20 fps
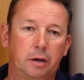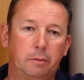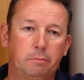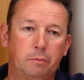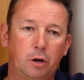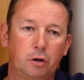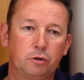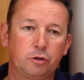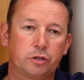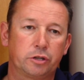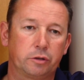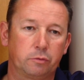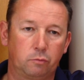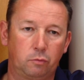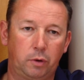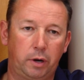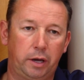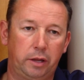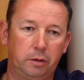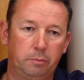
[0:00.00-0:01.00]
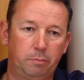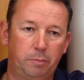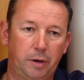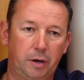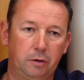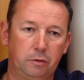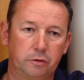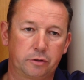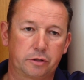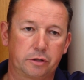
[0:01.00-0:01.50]
a motion where the
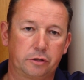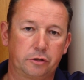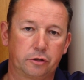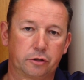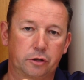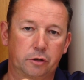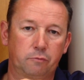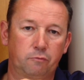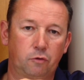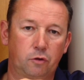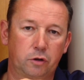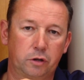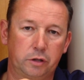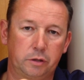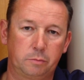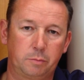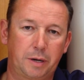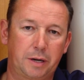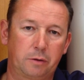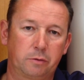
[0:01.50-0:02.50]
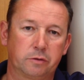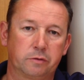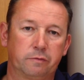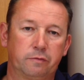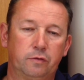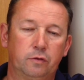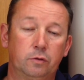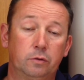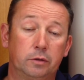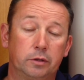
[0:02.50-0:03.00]
boats are just rocking backwards and
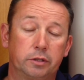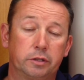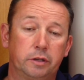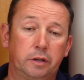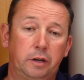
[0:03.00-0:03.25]
forwards,